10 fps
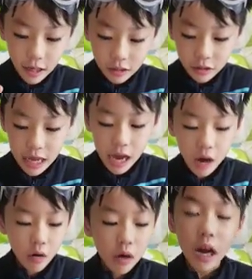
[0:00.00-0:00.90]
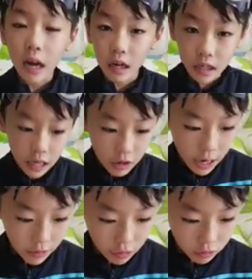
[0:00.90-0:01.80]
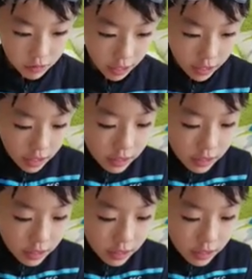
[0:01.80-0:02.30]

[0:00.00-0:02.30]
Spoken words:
So now I'm going to tell you how it looks like.